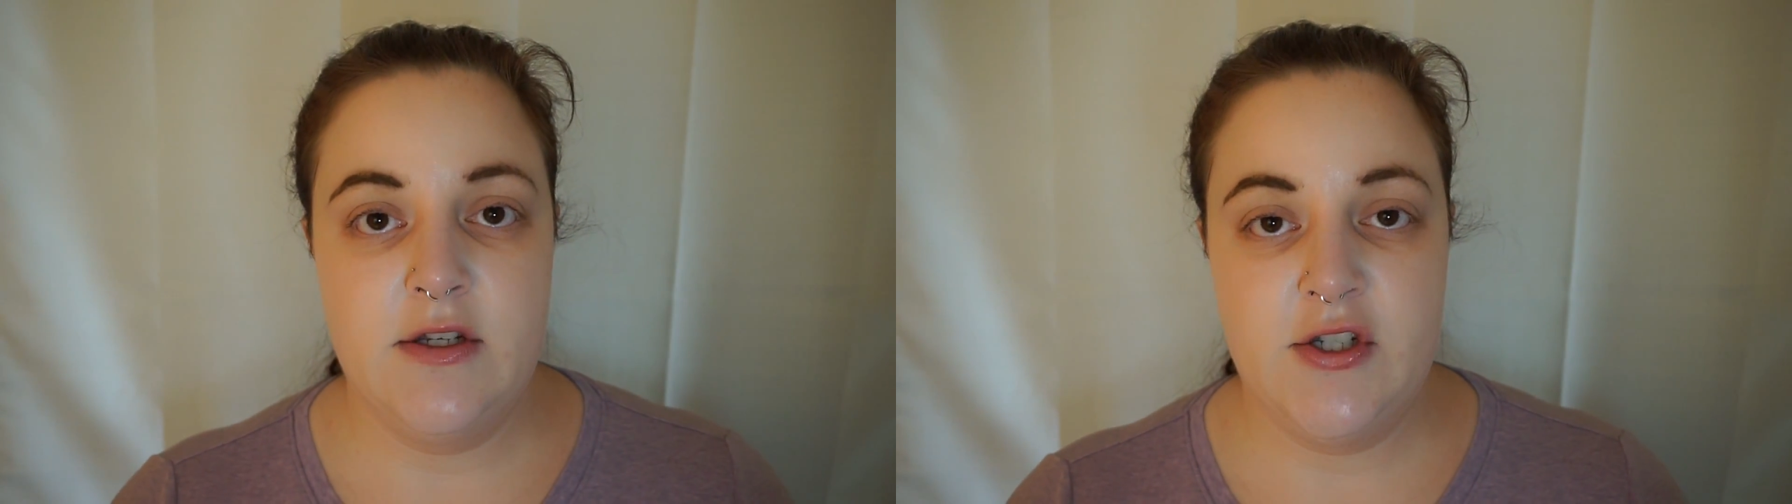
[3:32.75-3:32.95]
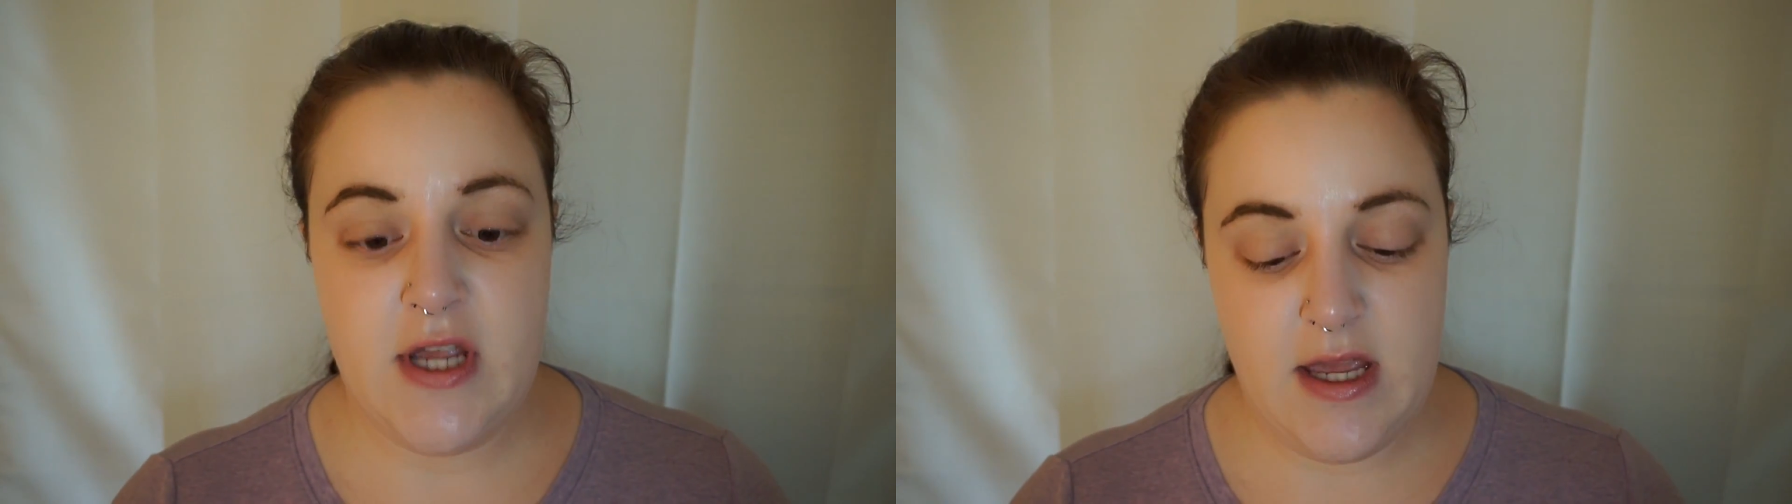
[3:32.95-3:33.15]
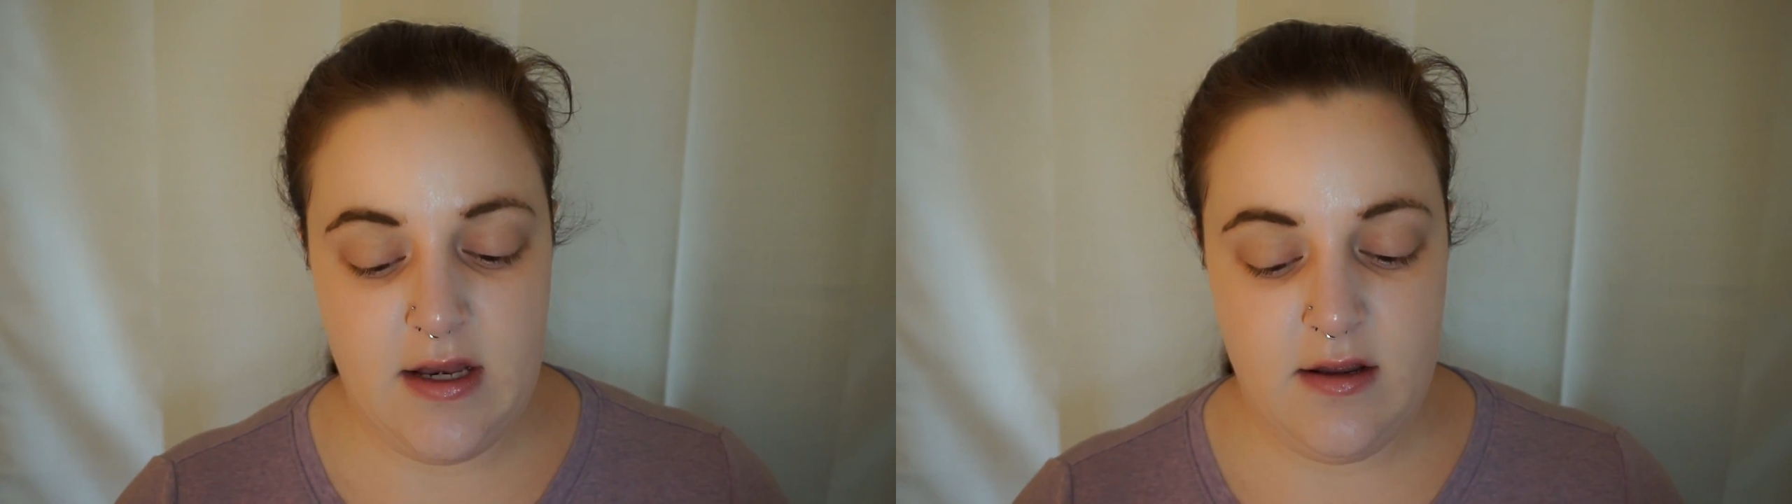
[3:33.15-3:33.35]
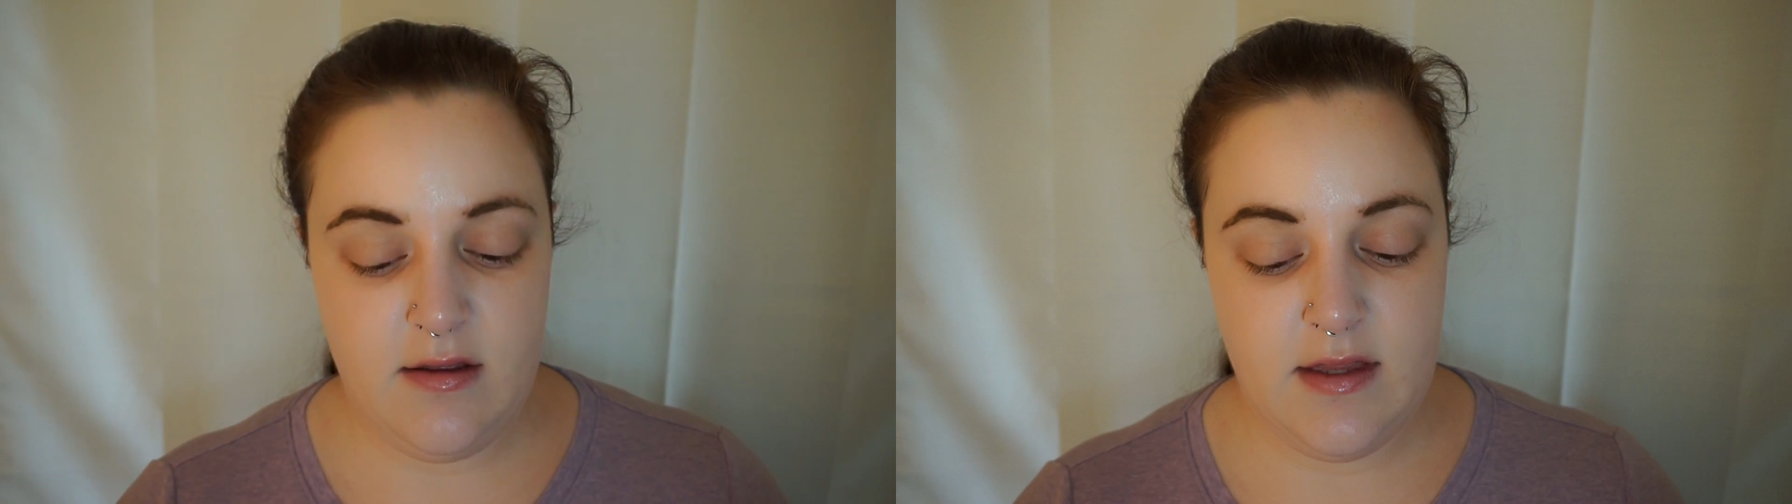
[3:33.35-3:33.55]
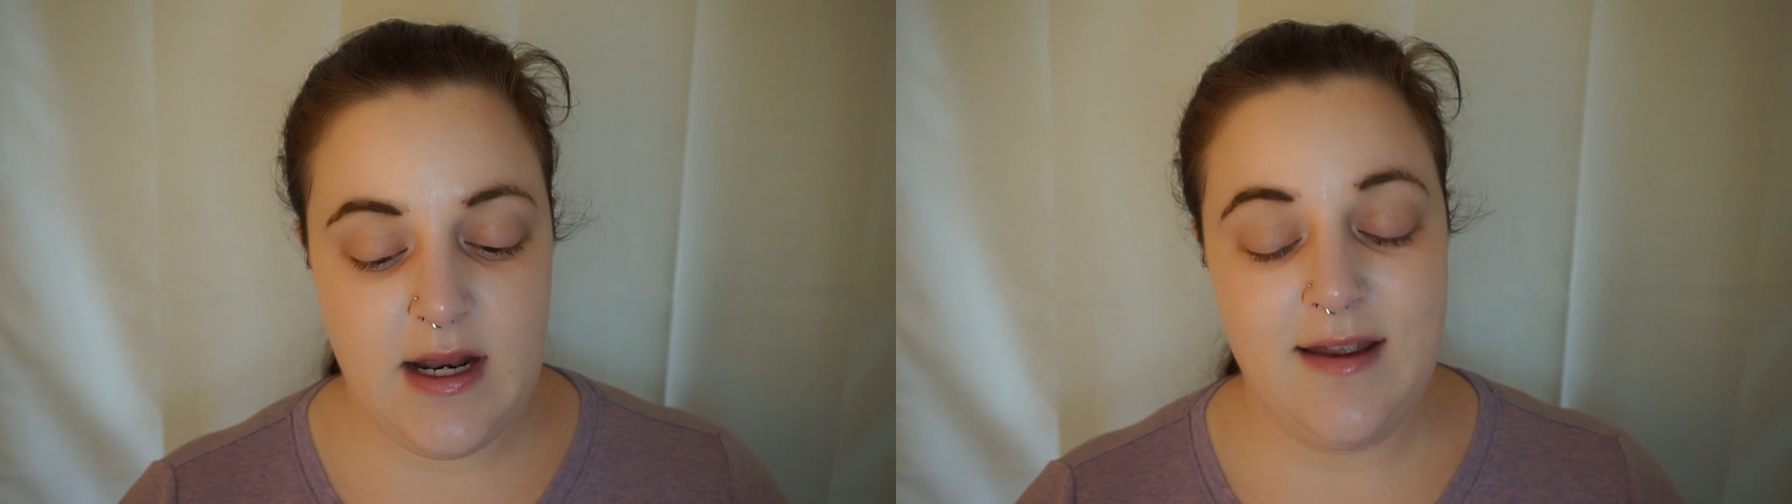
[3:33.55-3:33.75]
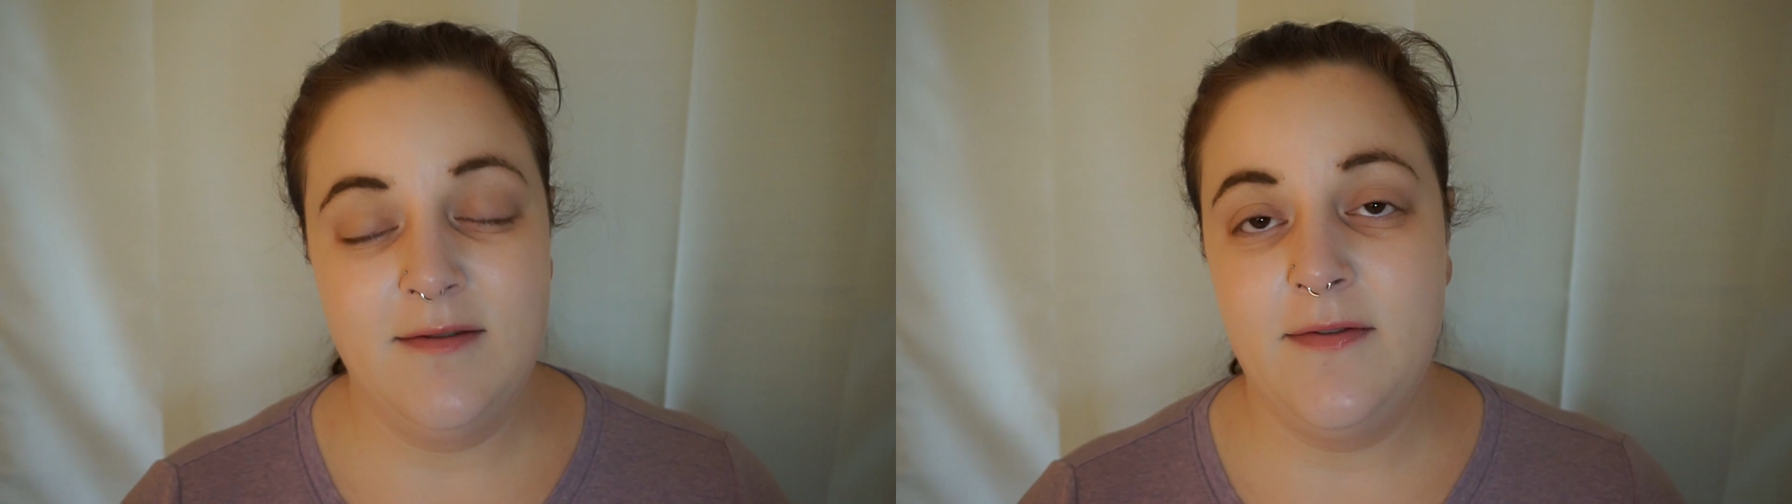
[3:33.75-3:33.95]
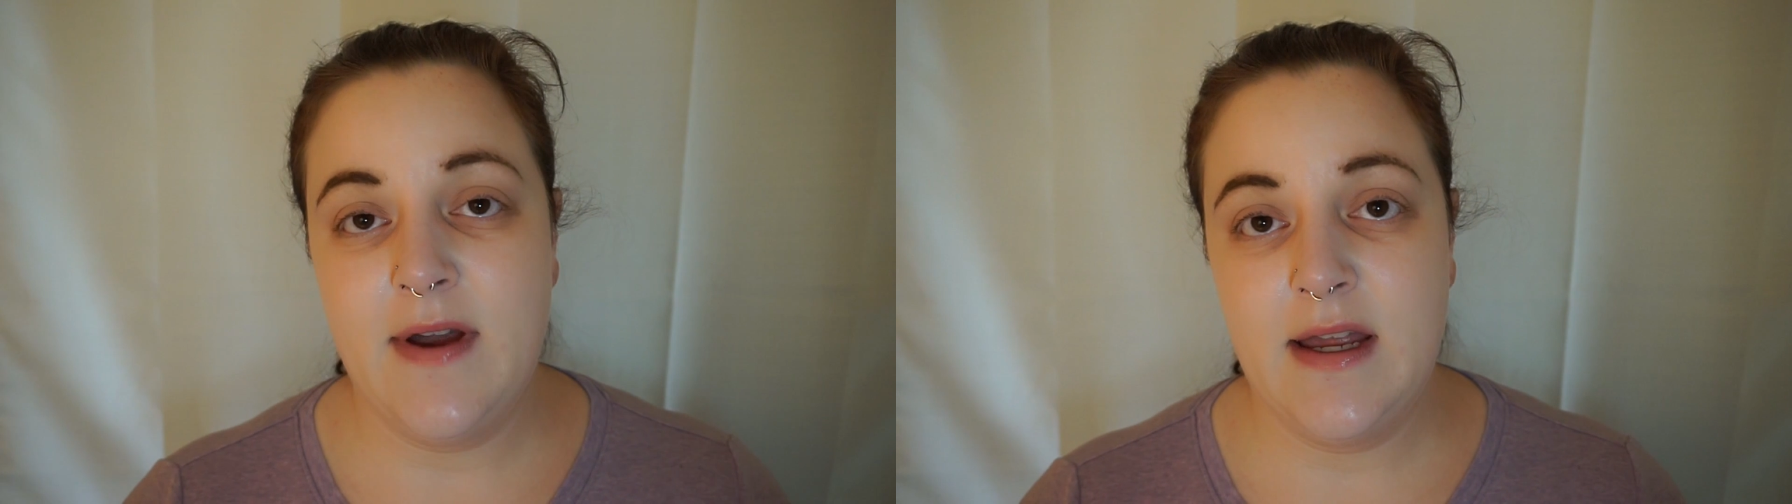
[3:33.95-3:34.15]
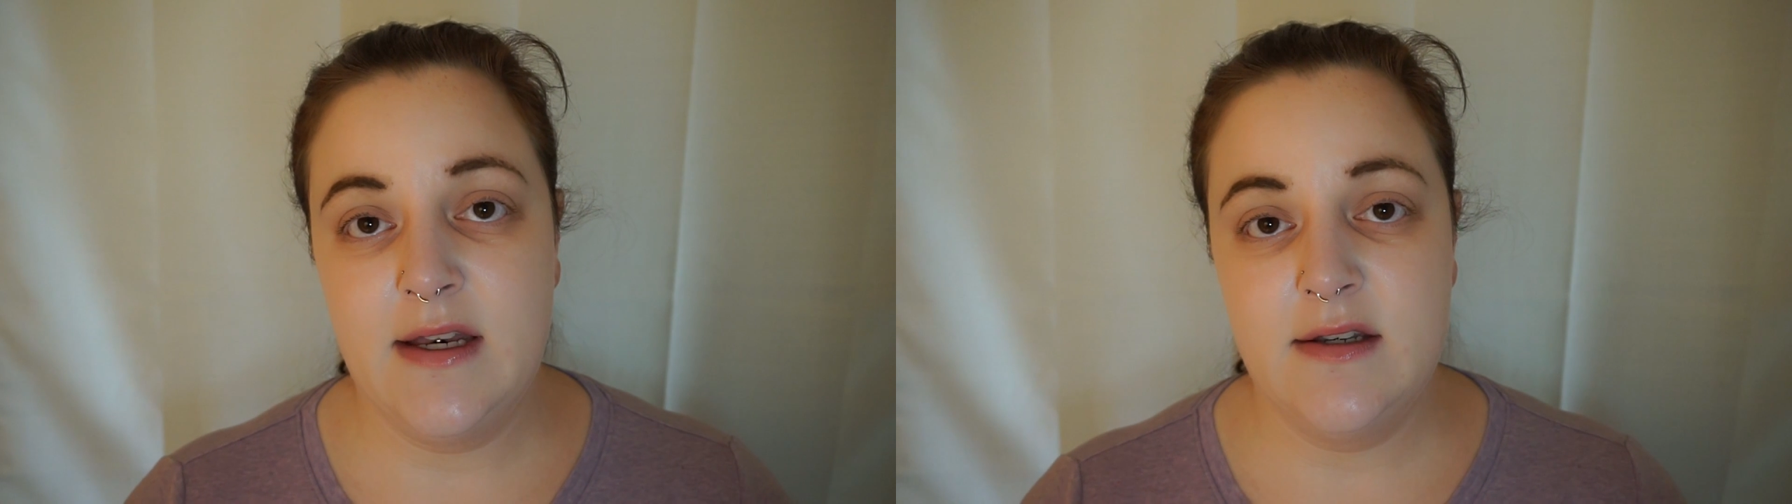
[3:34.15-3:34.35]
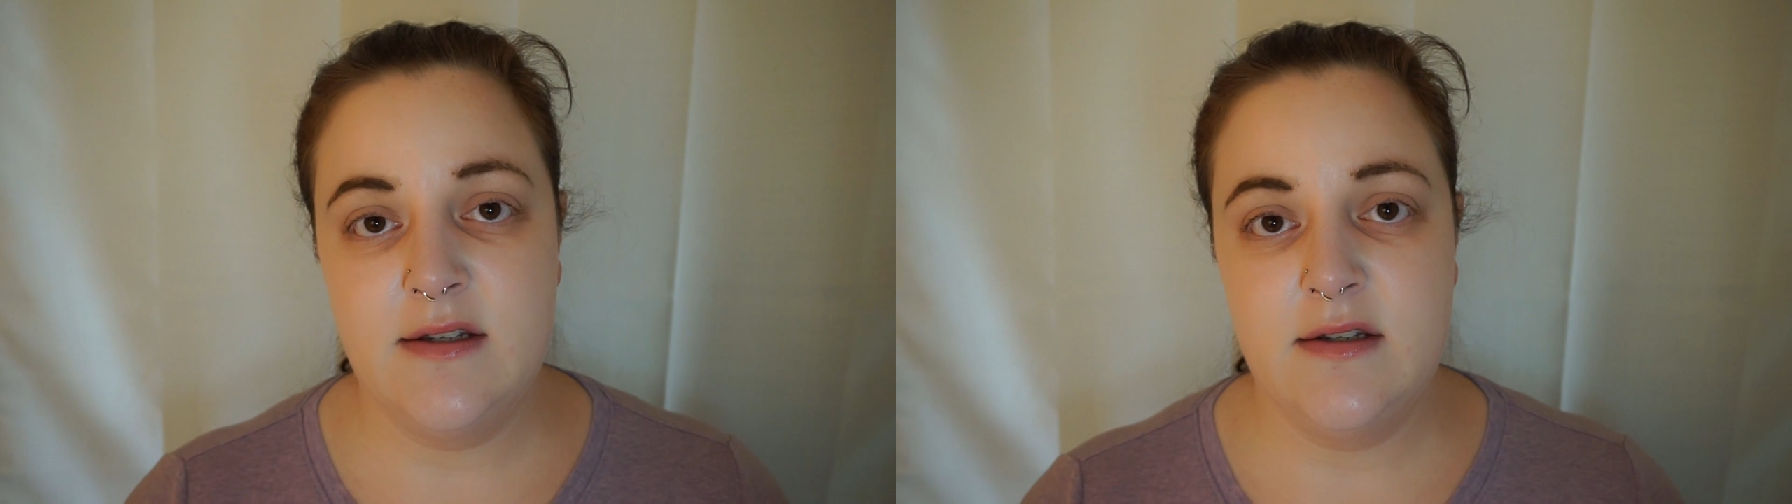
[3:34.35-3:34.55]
shade that I could find.